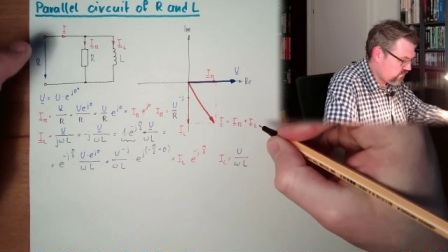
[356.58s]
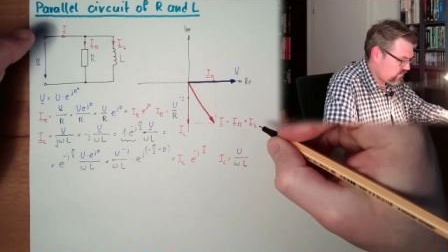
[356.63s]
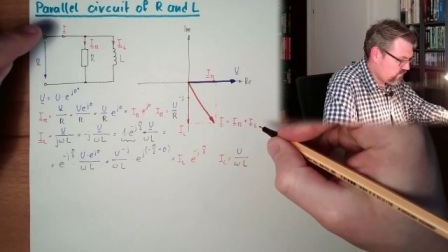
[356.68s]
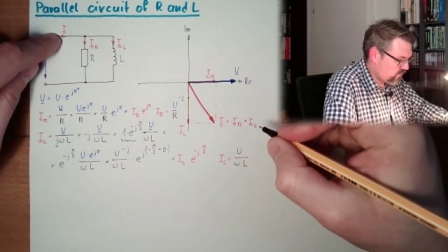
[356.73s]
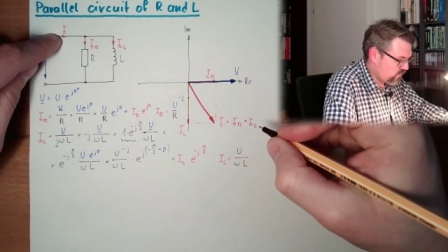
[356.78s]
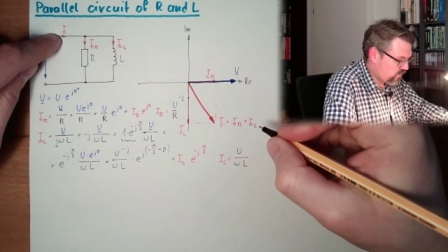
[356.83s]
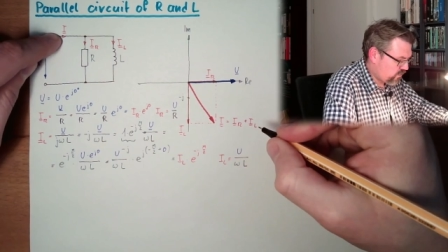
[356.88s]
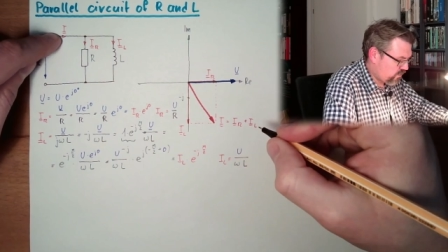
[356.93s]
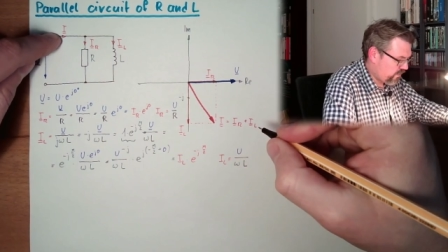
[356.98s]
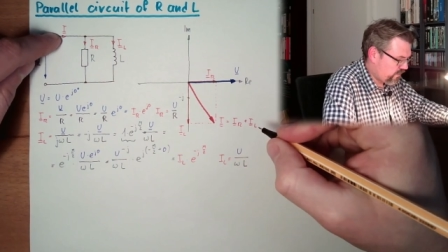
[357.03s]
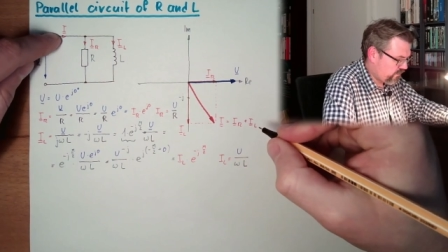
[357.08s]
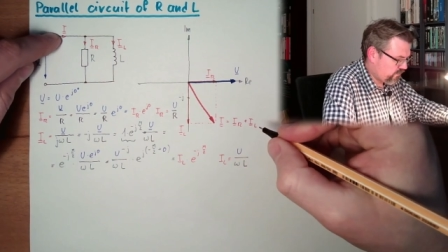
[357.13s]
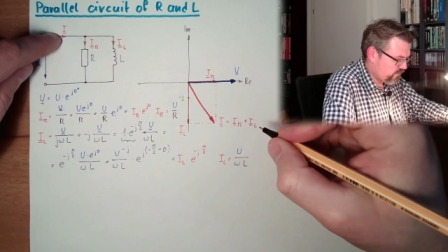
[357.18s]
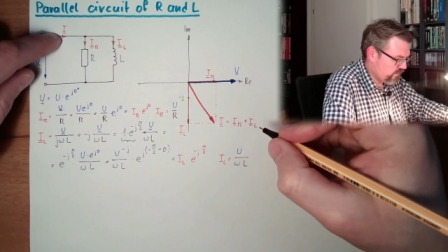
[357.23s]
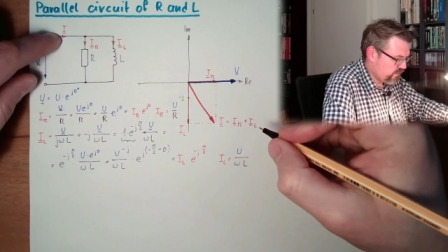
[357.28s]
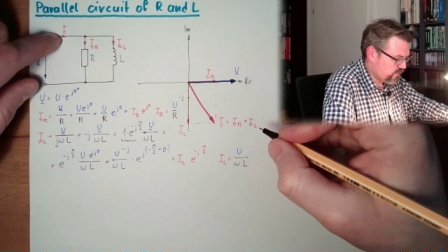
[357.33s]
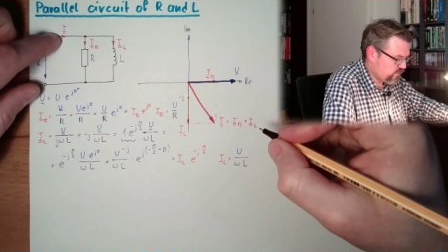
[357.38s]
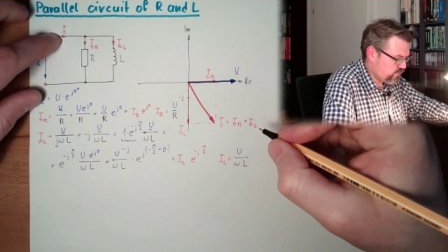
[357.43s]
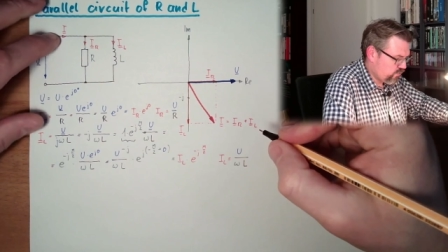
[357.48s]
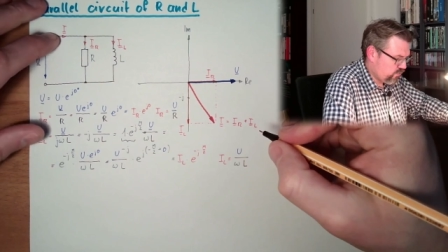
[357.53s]
according to
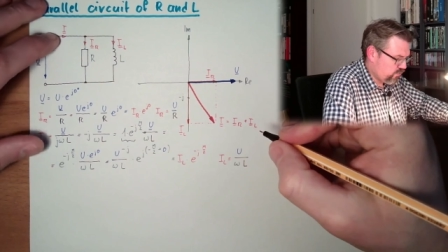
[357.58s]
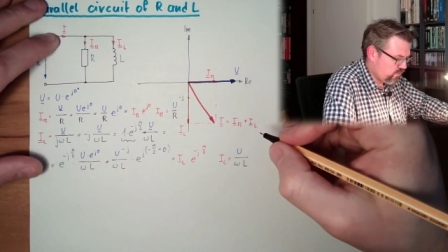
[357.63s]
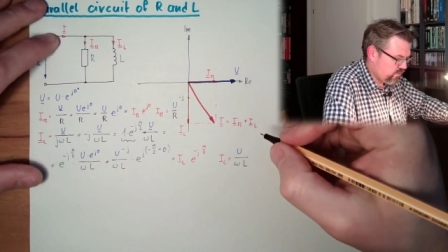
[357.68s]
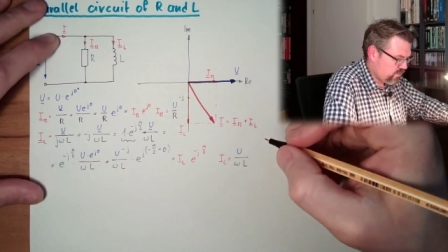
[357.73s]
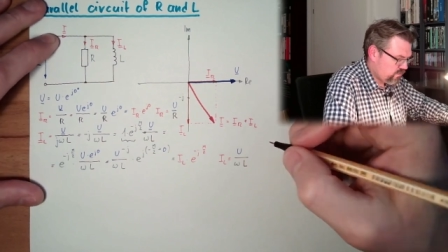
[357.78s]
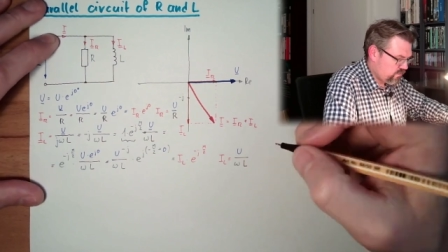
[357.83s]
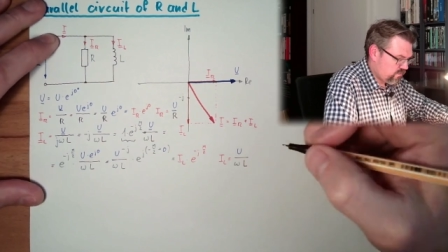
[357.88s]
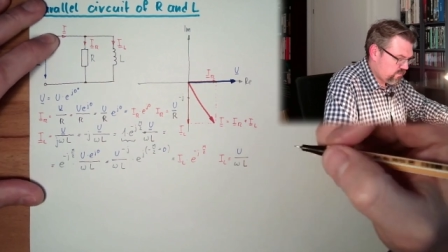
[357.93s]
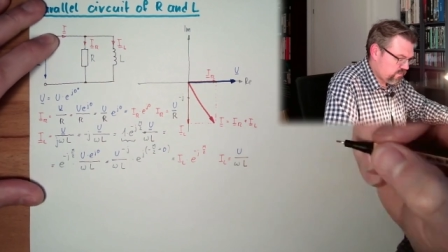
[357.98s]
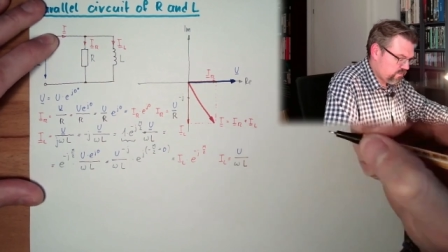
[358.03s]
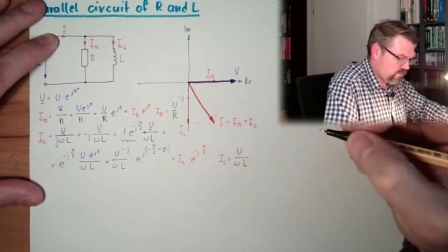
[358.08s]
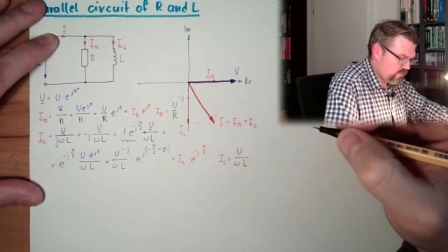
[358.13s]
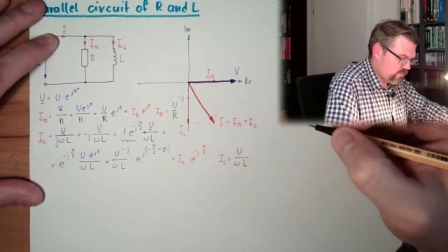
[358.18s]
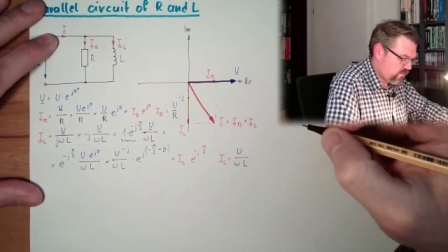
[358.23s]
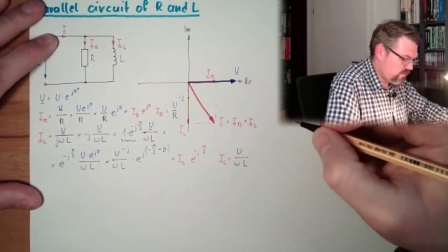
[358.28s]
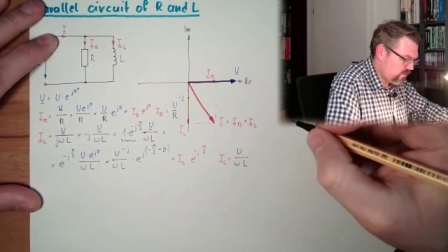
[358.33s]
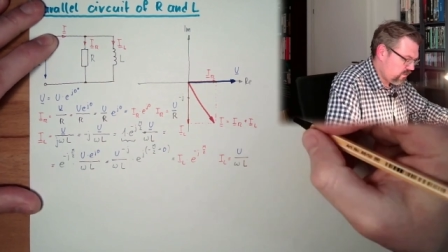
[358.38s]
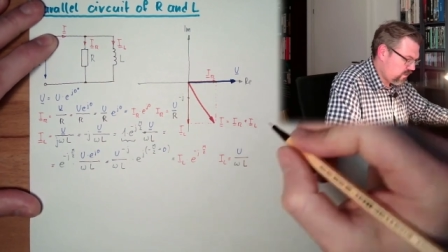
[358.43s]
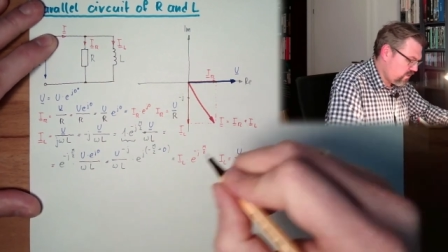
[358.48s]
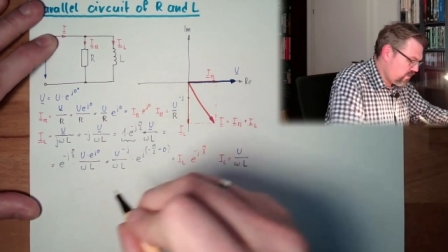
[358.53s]
this rule. Hmm?
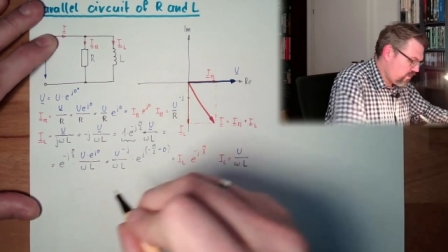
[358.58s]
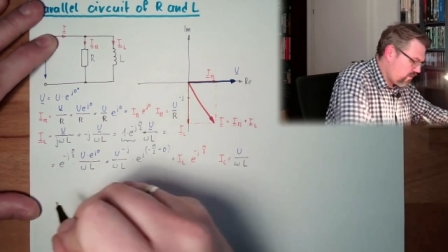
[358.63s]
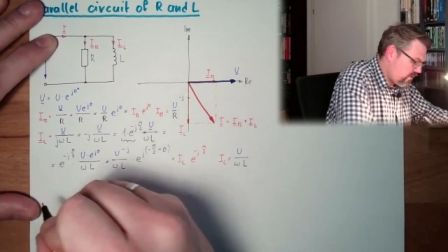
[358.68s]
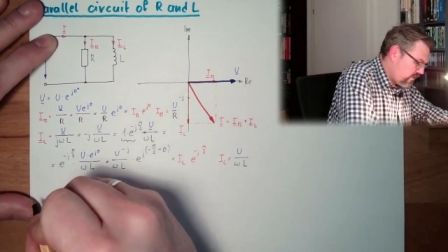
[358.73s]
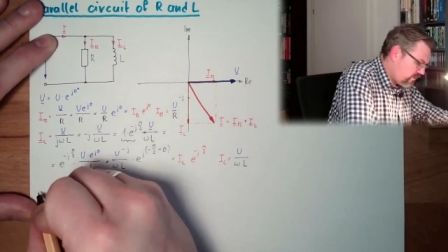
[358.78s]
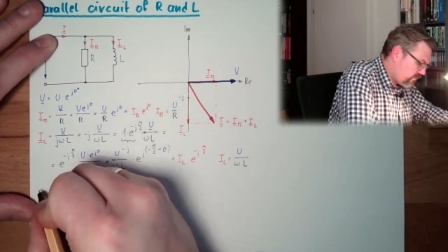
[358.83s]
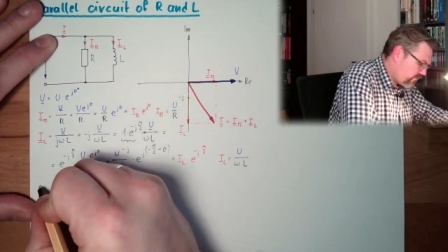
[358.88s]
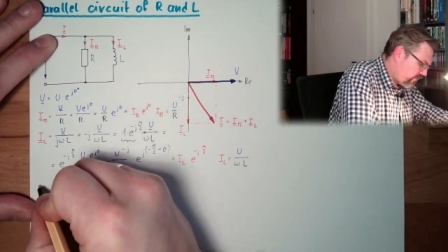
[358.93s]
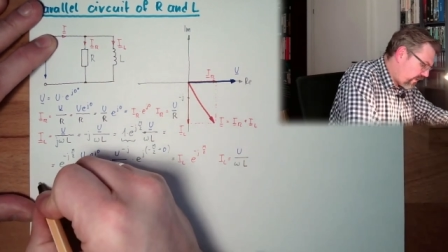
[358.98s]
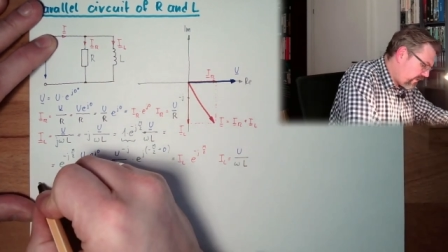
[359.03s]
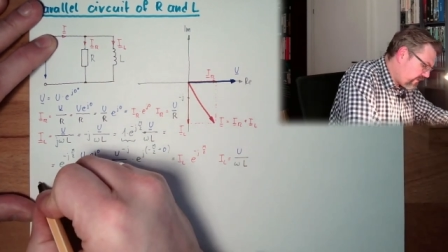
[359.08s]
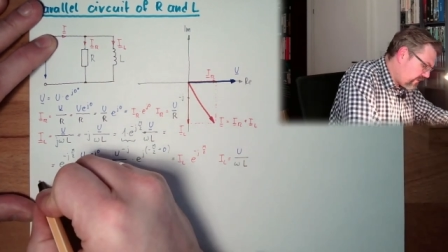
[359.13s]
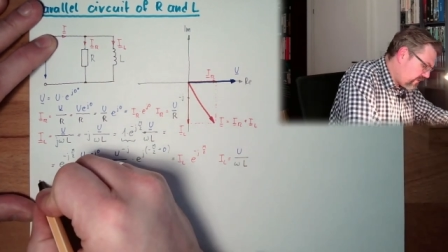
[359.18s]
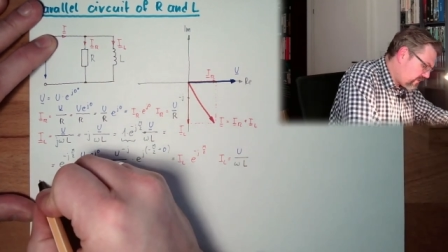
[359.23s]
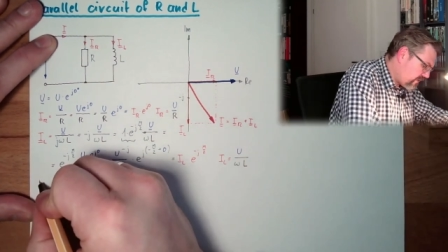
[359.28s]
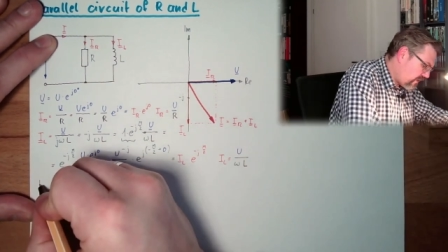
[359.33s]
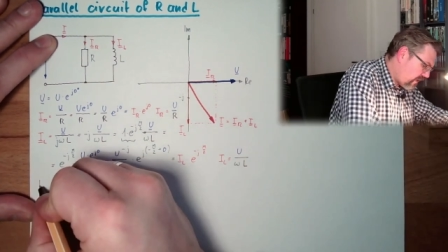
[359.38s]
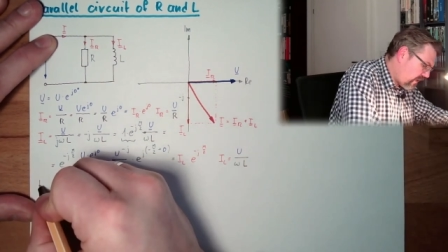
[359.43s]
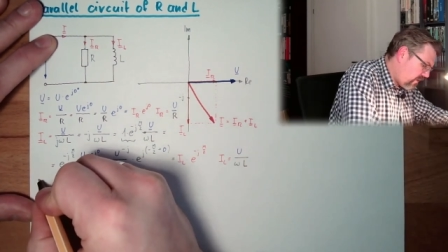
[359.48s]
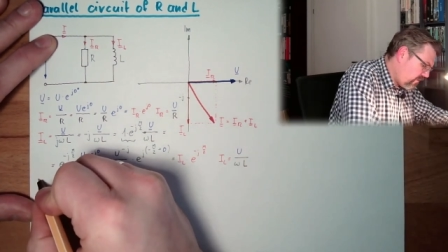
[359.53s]
Let's write this
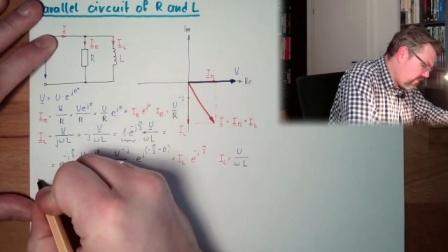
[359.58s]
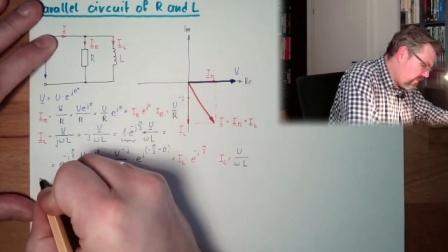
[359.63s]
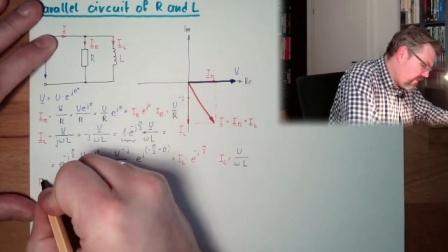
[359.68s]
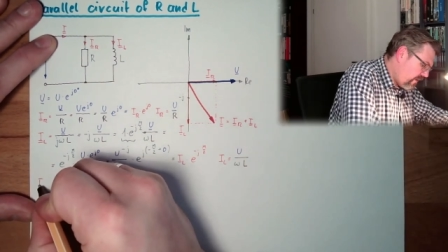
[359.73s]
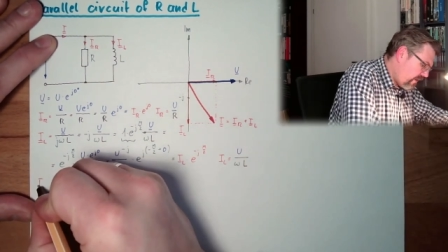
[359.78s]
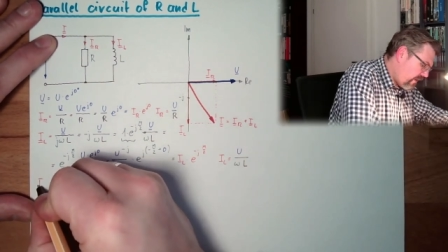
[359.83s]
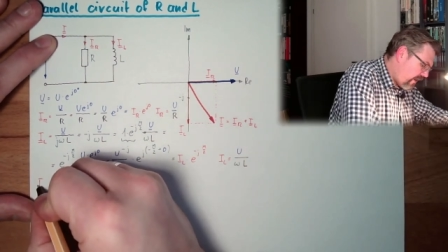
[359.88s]
down.